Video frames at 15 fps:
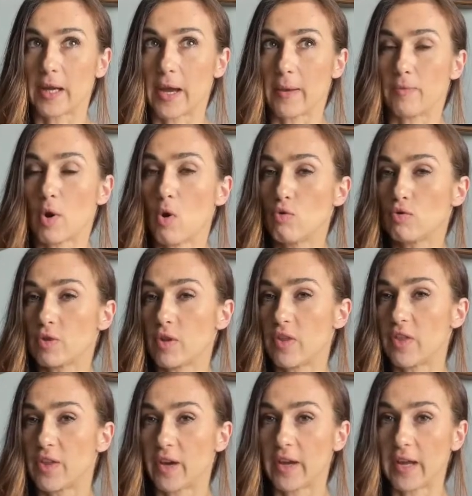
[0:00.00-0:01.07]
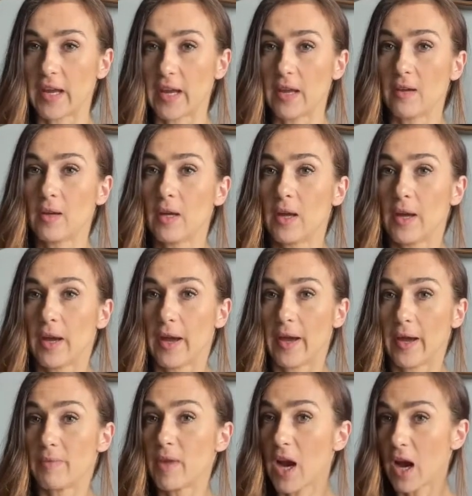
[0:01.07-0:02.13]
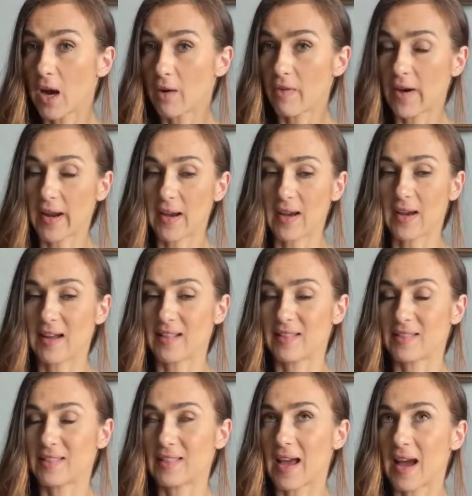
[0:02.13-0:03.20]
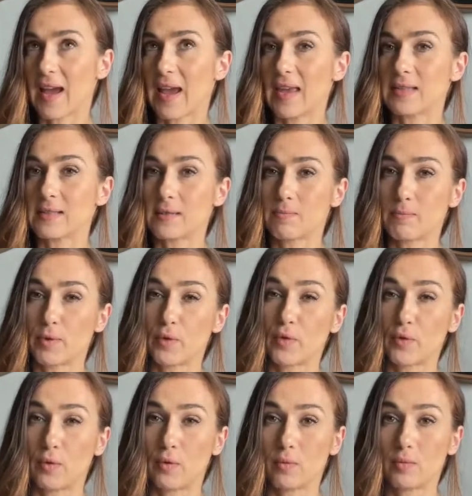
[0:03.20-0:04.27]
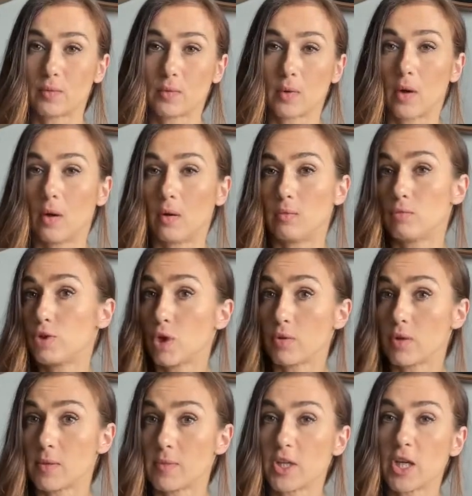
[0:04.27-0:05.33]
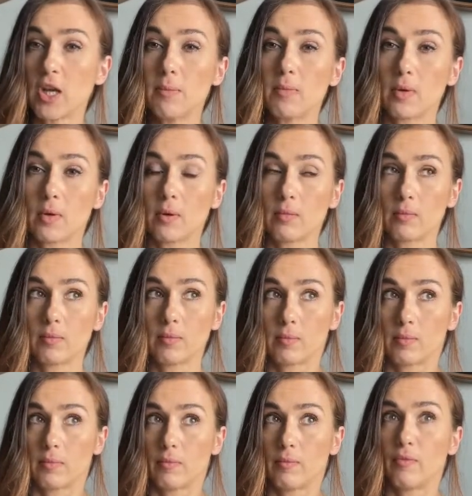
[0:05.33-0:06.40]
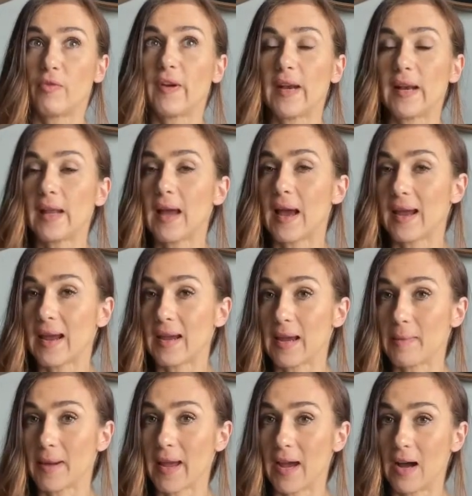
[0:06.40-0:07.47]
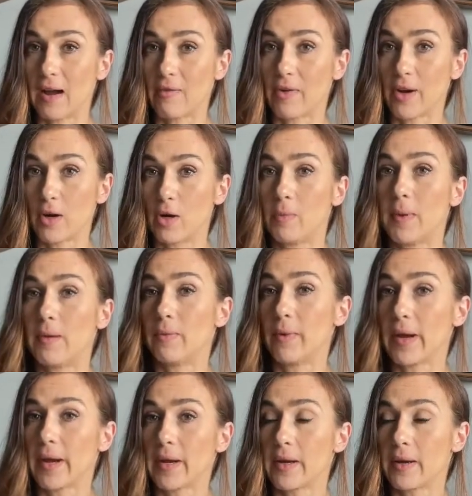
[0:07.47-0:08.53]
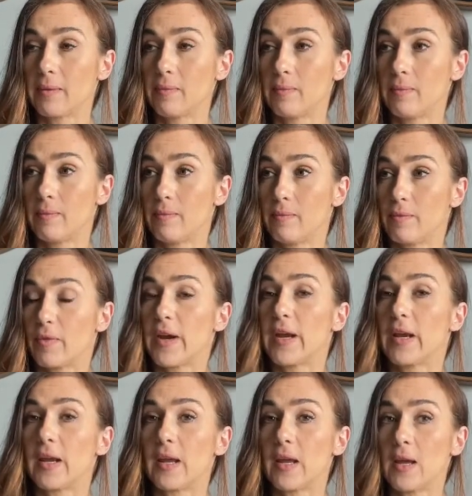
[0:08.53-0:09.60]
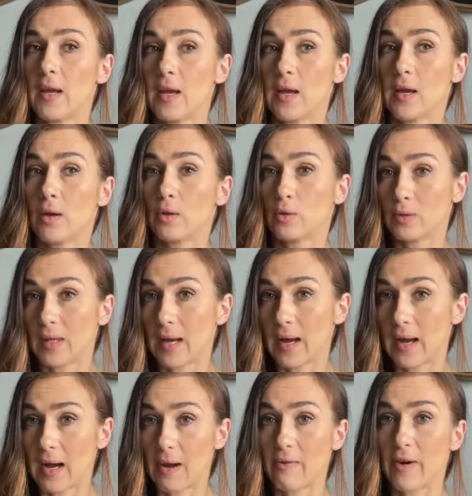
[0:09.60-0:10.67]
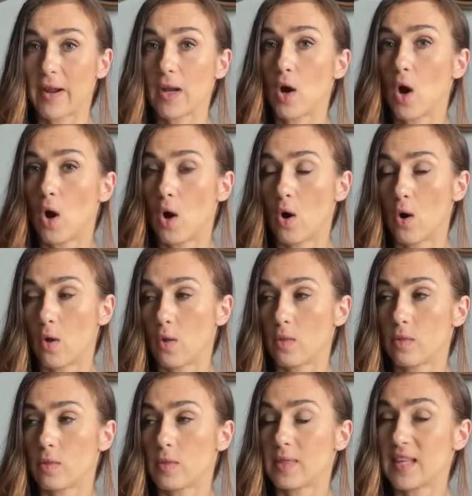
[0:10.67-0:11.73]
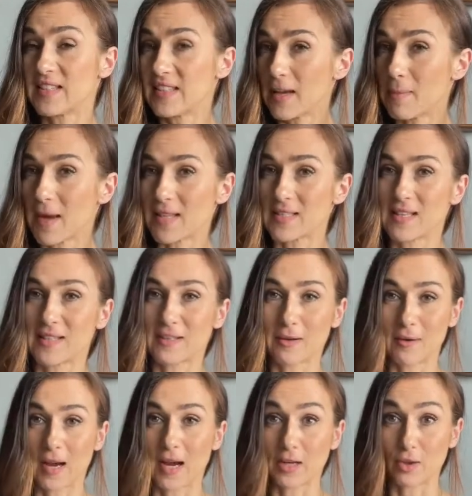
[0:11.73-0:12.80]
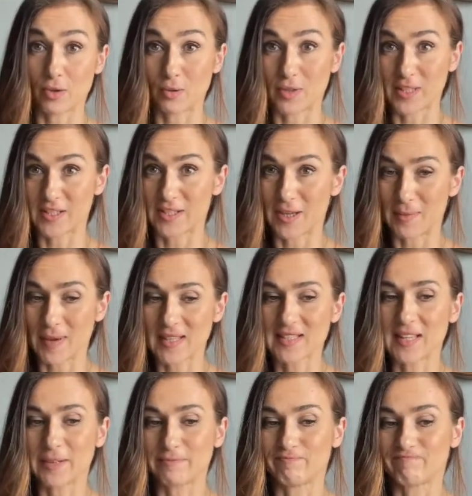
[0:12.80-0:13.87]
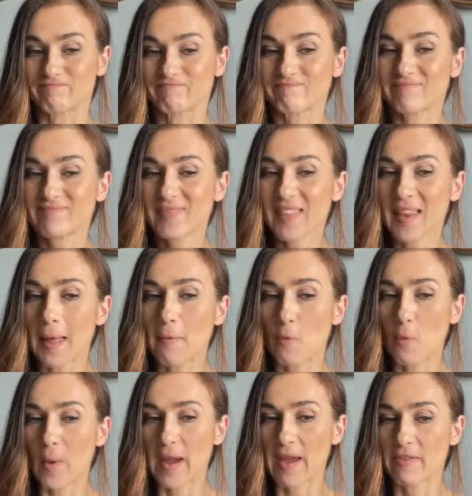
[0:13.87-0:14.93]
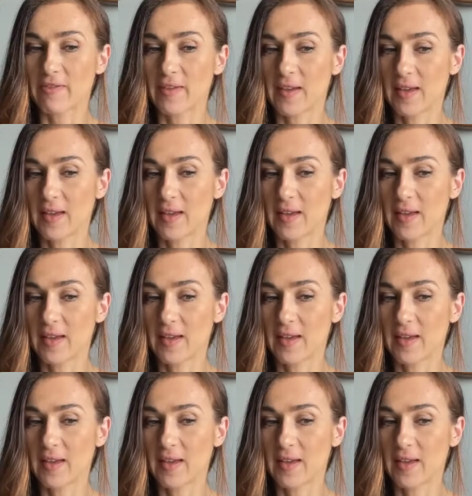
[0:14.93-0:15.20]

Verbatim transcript: um, 130 um, heart rate that is performed on chosen machine, but really I can get my heart rate up and work really to that heart rate on the Stairmaster. So I choose the Stairmaster with